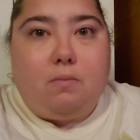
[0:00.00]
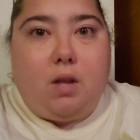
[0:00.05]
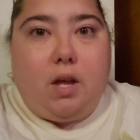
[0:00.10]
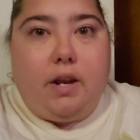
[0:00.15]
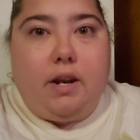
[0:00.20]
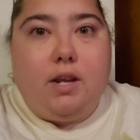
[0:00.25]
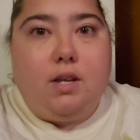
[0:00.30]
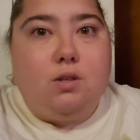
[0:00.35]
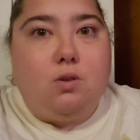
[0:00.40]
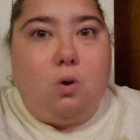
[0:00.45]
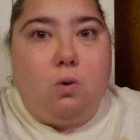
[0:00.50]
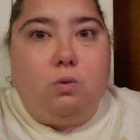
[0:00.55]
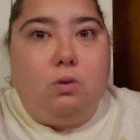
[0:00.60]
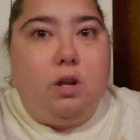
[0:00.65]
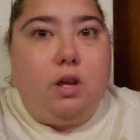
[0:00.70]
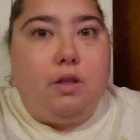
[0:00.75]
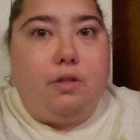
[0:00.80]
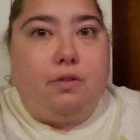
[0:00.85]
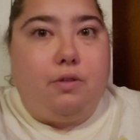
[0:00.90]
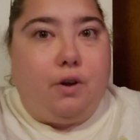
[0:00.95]
And he's
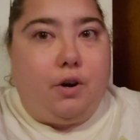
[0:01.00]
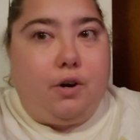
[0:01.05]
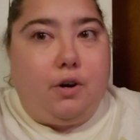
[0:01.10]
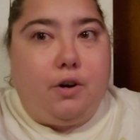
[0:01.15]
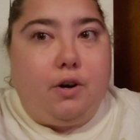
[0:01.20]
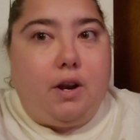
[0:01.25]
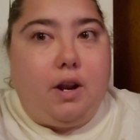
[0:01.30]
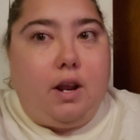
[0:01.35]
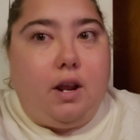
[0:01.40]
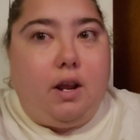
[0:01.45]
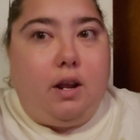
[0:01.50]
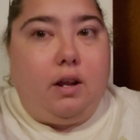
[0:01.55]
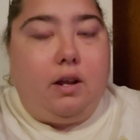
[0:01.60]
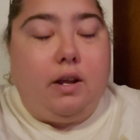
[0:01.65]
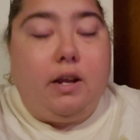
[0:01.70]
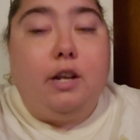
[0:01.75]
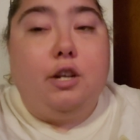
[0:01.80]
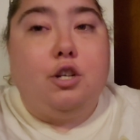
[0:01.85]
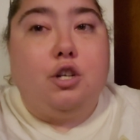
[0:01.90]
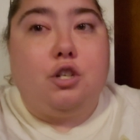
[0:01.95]
only 30.
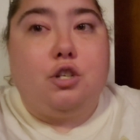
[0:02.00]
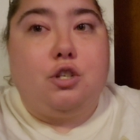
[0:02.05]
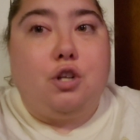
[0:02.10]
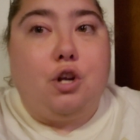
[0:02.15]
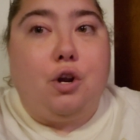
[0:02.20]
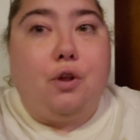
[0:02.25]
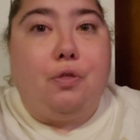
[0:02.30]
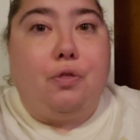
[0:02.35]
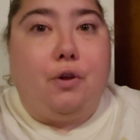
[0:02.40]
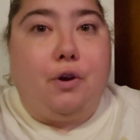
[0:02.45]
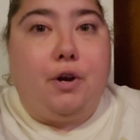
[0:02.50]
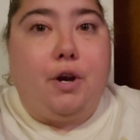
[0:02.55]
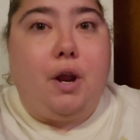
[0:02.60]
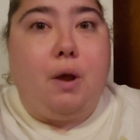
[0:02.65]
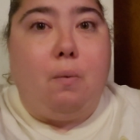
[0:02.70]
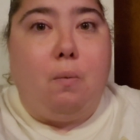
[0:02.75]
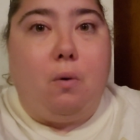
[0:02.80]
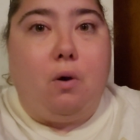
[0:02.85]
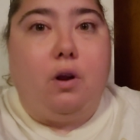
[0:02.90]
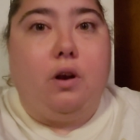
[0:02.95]
He just turned
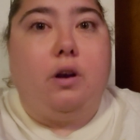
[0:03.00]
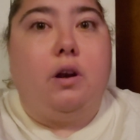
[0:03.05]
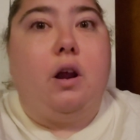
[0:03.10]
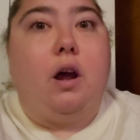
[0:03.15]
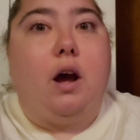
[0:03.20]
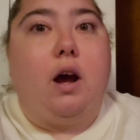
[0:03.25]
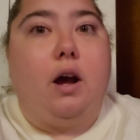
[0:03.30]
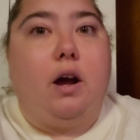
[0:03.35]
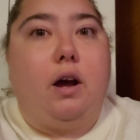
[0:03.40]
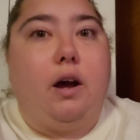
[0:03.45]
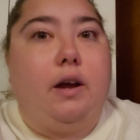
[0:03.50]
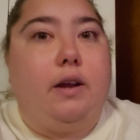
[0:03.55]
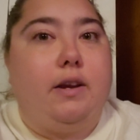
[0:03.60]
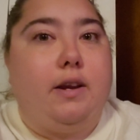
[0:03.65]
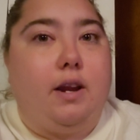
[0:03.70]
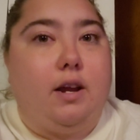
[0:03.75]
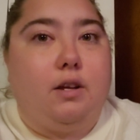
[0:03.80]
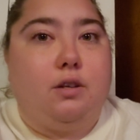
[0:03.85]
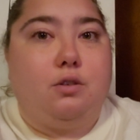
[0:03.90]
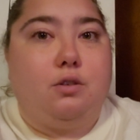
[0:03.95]
31 on